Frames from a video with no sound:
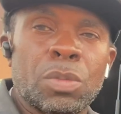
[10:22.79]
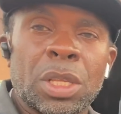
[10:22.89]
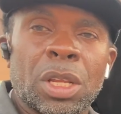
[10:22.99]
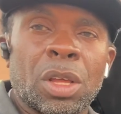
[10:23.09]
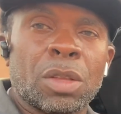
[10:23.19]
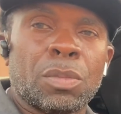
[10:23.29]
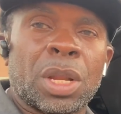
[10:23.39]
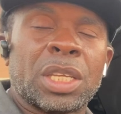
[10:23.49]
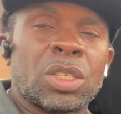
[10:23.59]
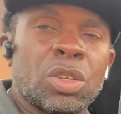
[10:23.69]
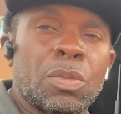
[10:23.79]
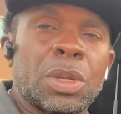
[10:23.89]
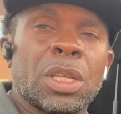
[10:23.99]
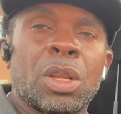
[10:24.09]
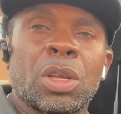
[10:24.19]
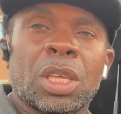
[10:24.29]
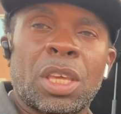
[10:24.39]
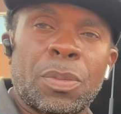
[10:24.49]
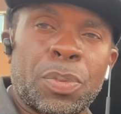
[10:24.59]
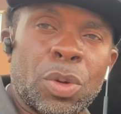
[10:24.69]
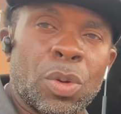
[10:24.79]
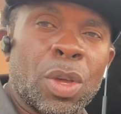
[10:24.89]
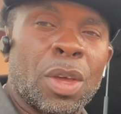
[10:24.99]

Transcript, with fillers: May the Lord bless you. May the Lord keep you.